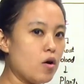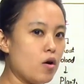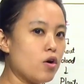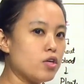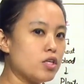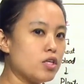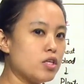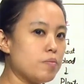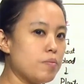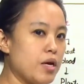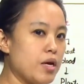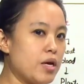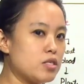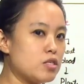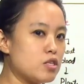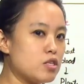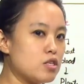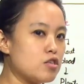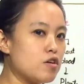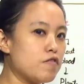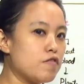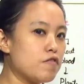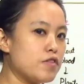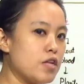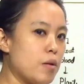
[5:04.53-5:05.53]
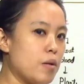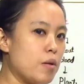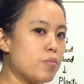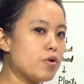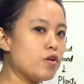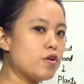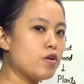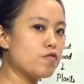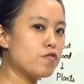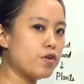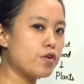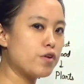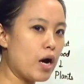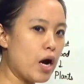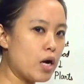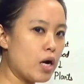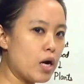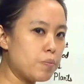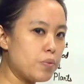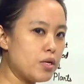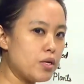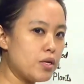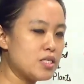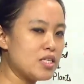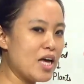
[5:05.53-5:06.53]
on the basis of number of
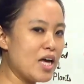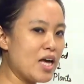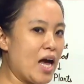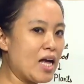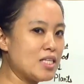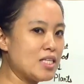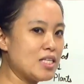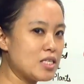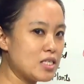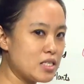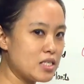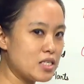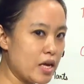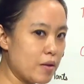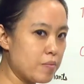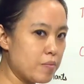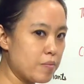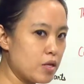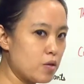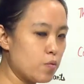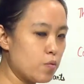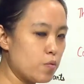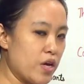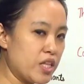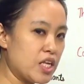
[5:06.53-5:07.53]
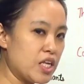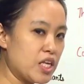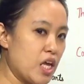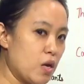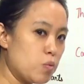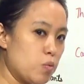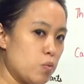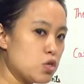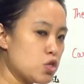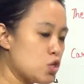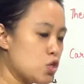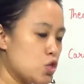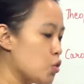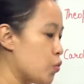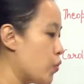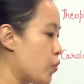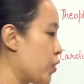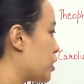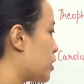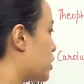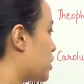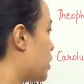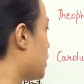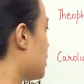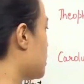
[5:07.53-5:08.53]
carpels and stamen, when he was
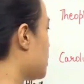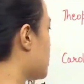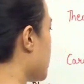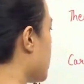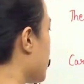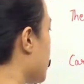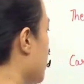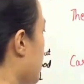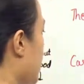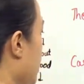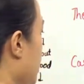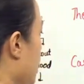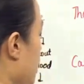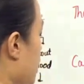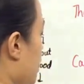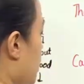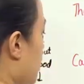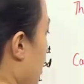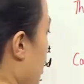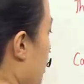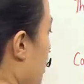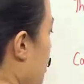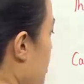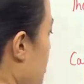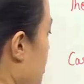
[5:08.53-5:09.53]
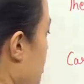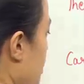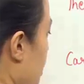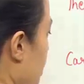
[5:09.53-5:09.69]
doing this, Carolus